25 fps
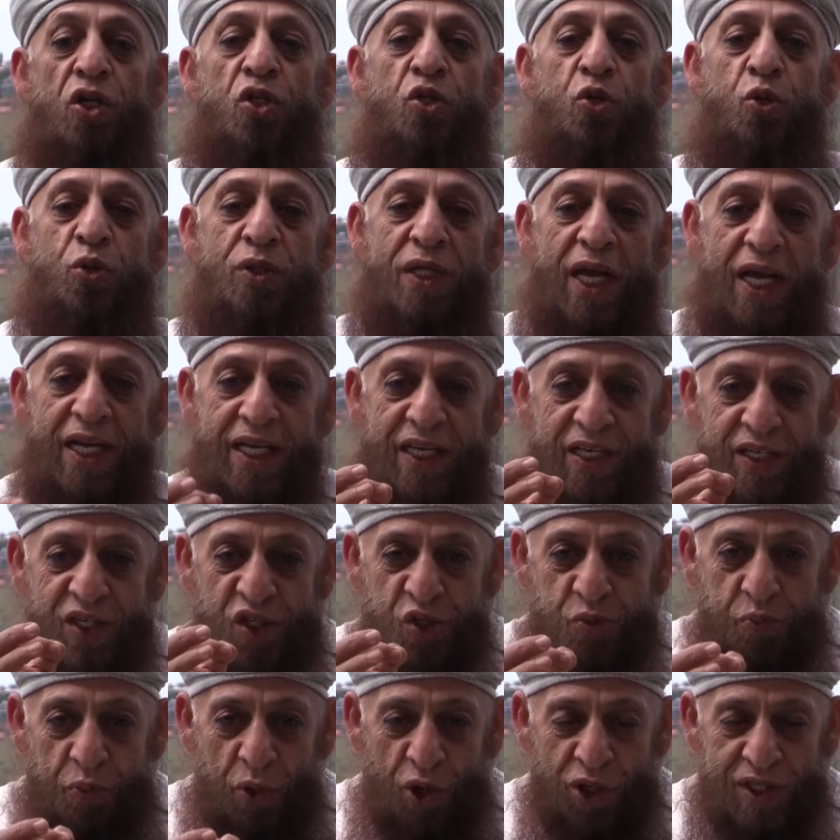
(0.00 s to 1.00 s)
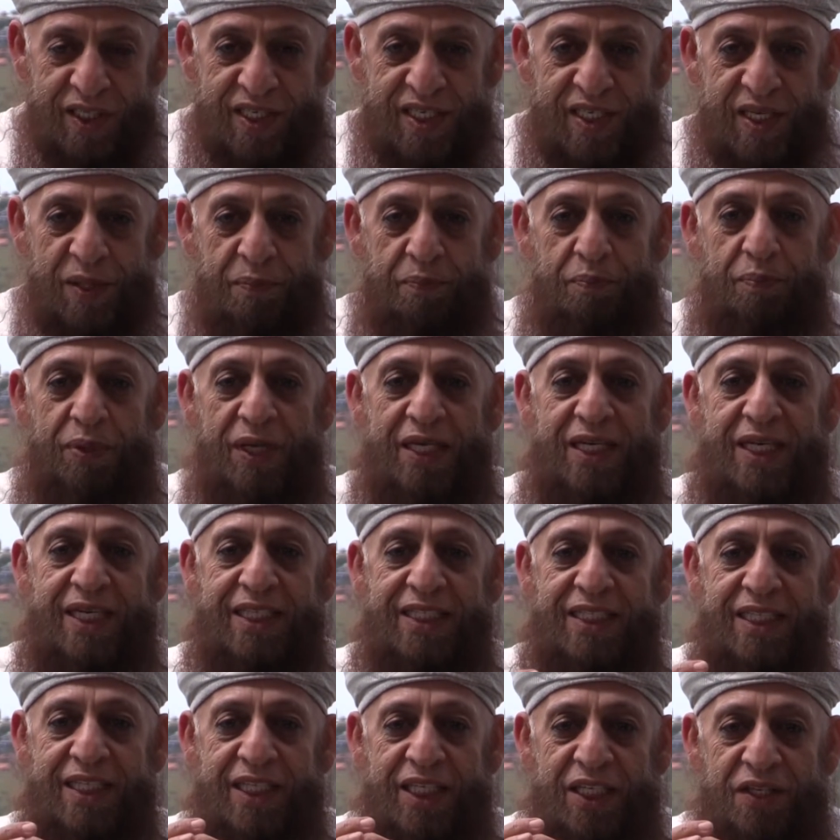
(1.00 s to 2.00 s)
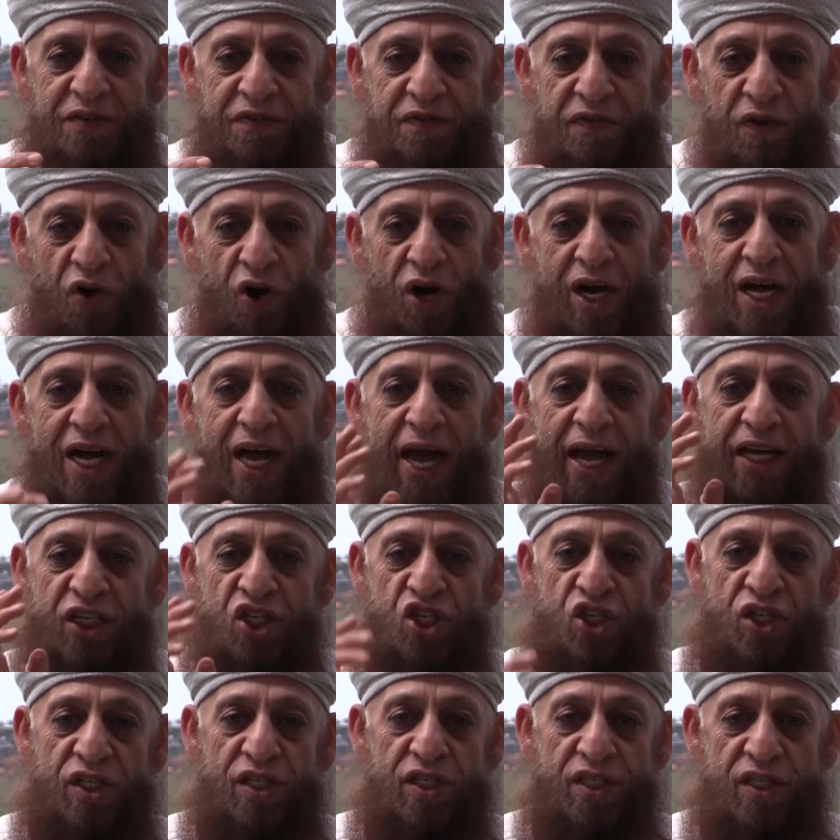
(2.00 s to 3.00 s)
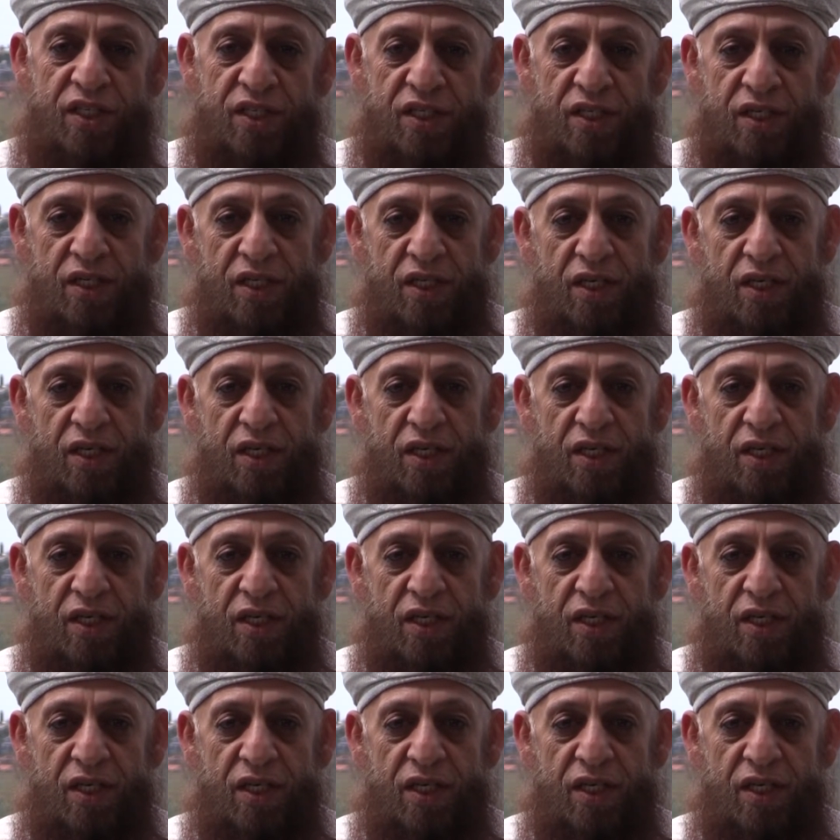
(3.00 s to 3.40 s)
to take responsibility for her actions.